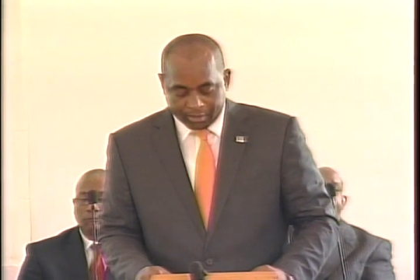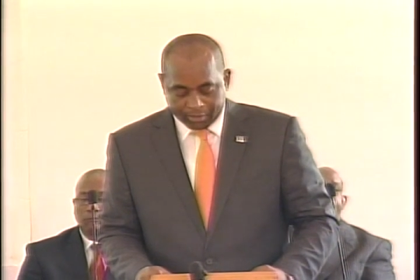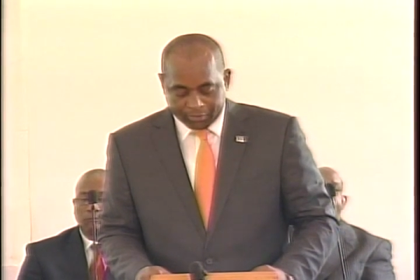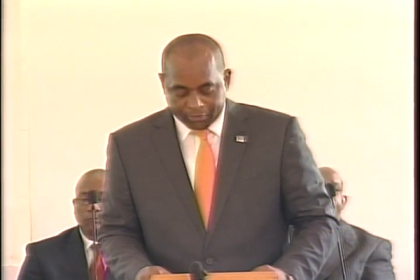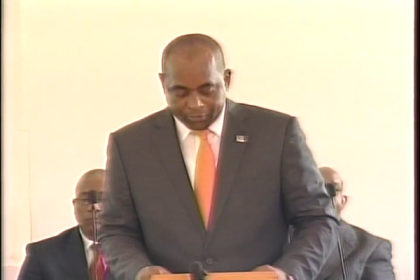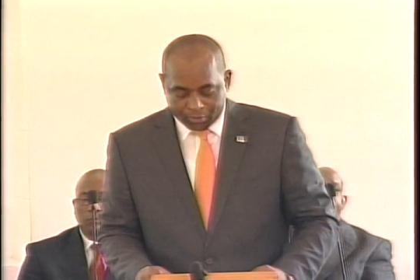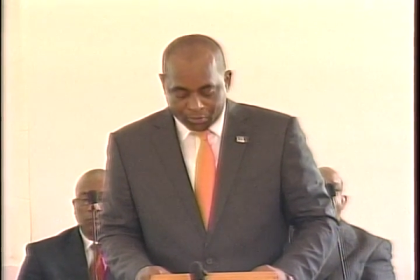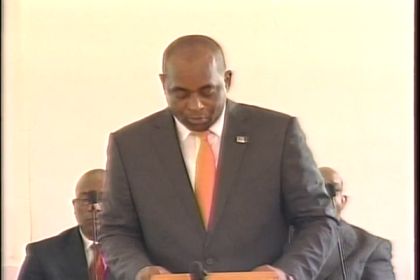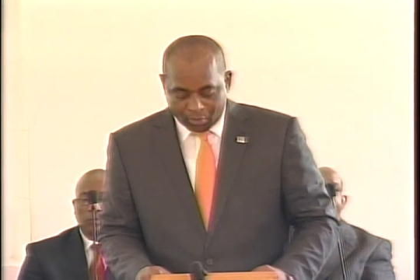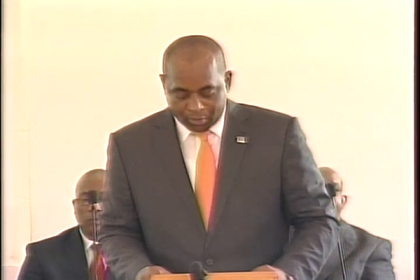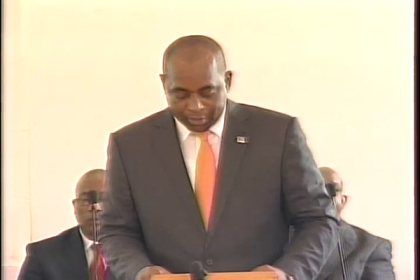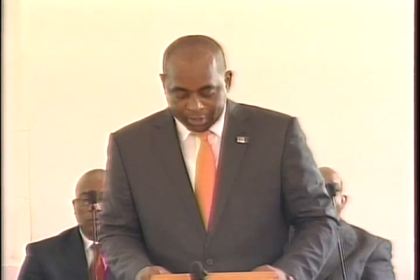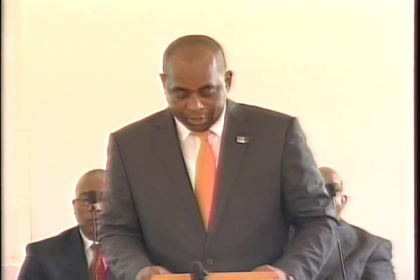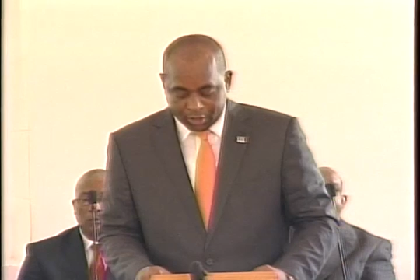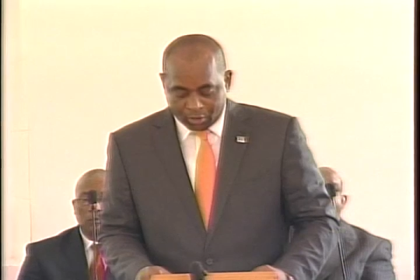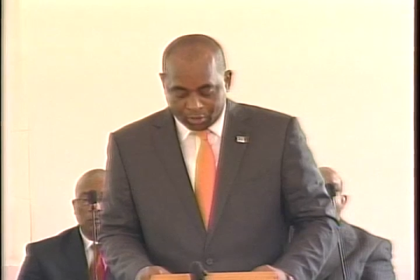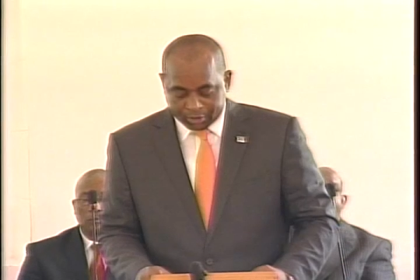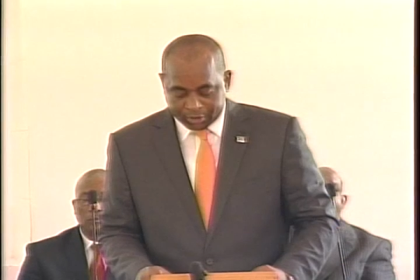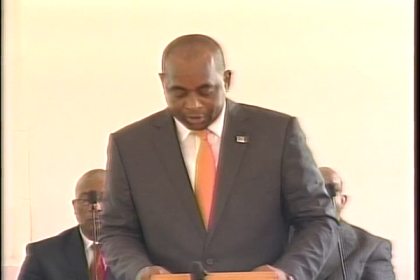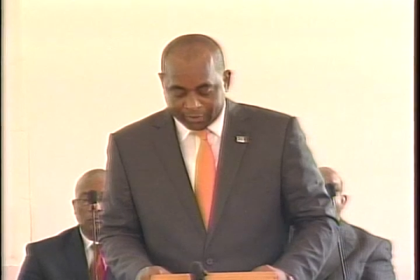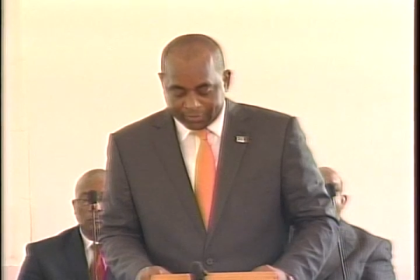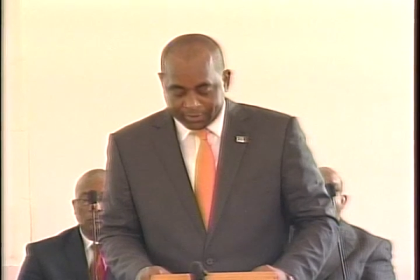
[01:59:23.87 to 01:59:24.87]
through the
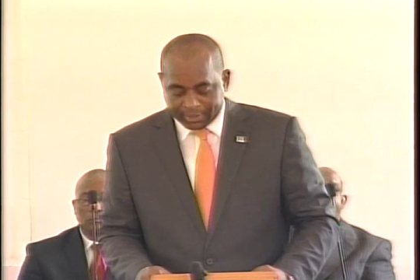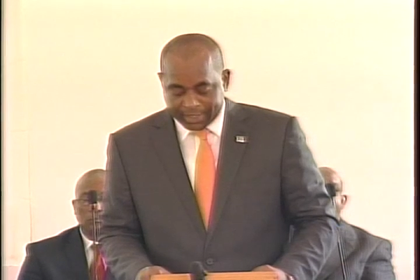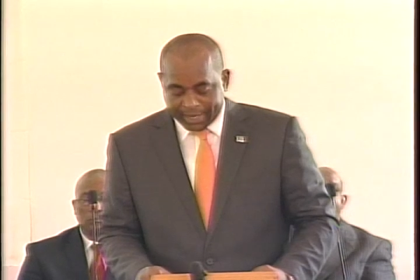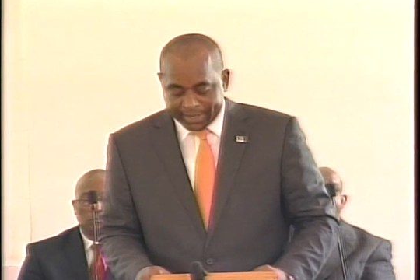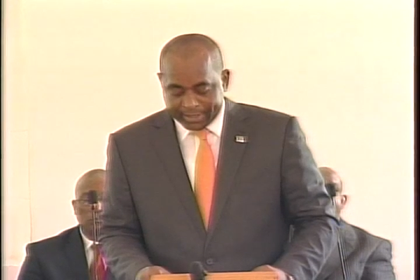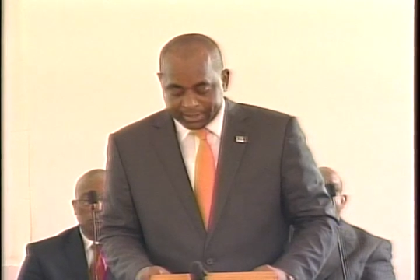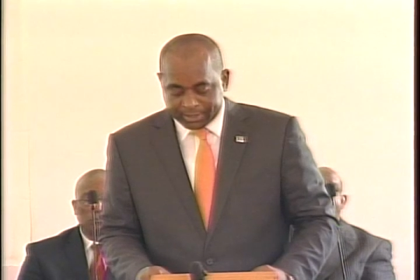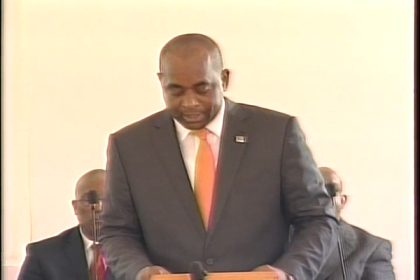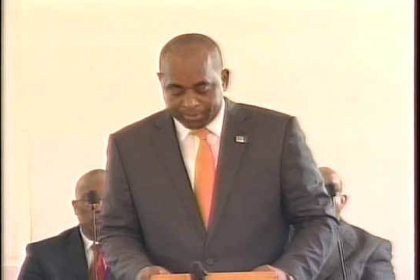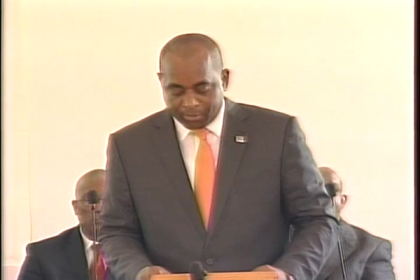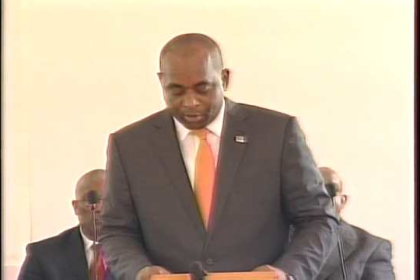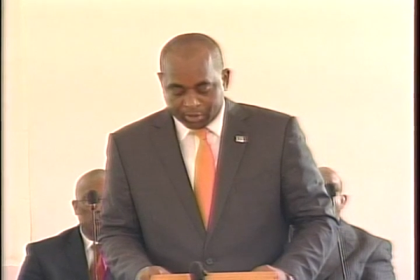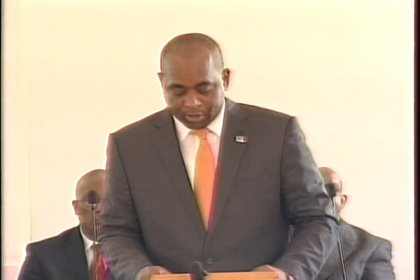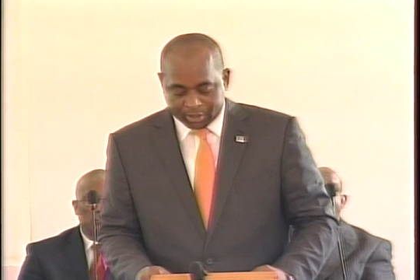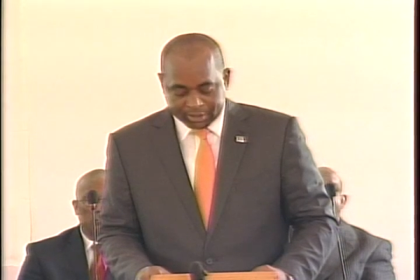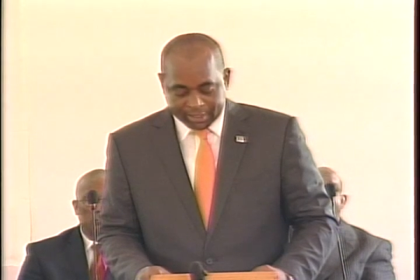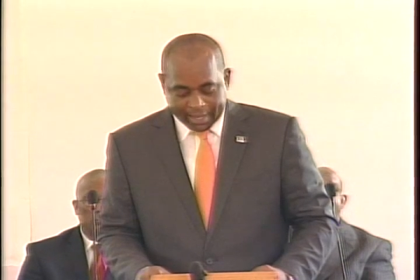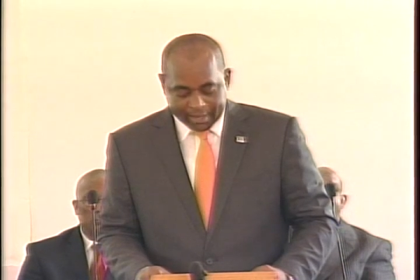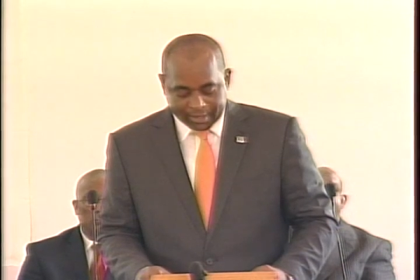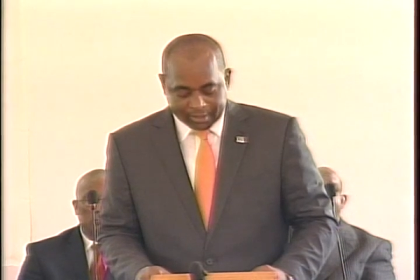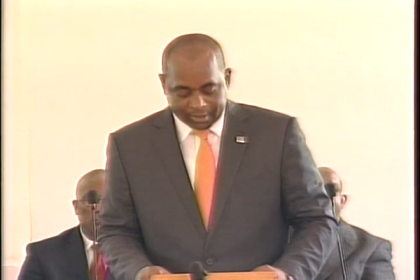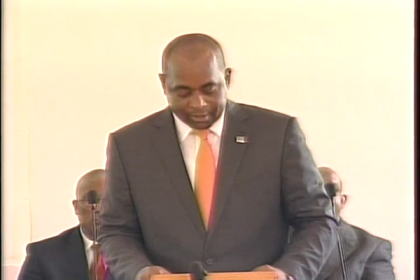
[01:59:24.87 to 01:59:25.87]
use of 90
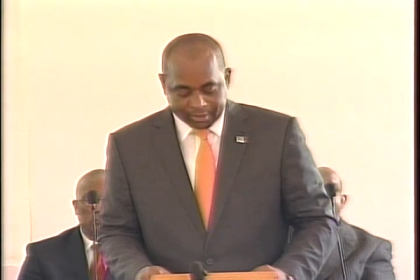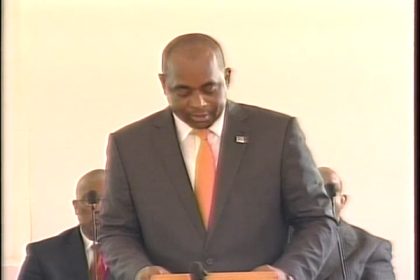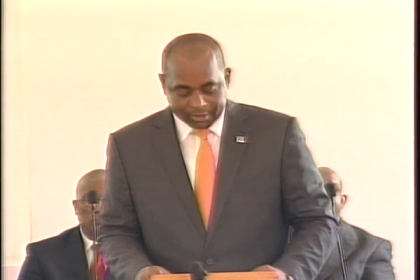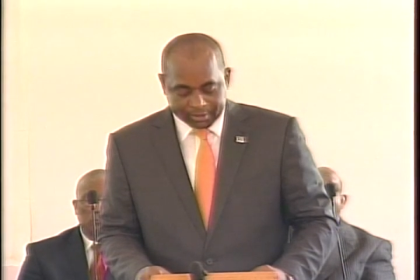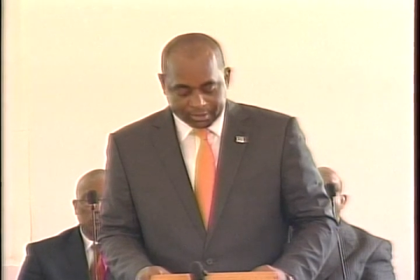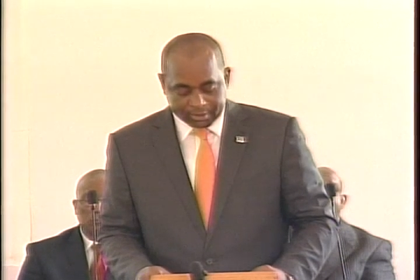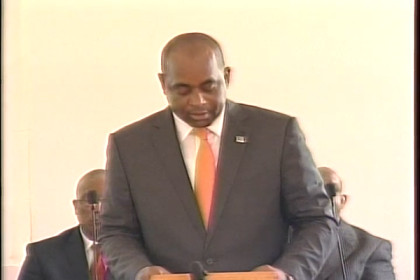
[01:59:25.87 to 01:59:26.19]
motorcycles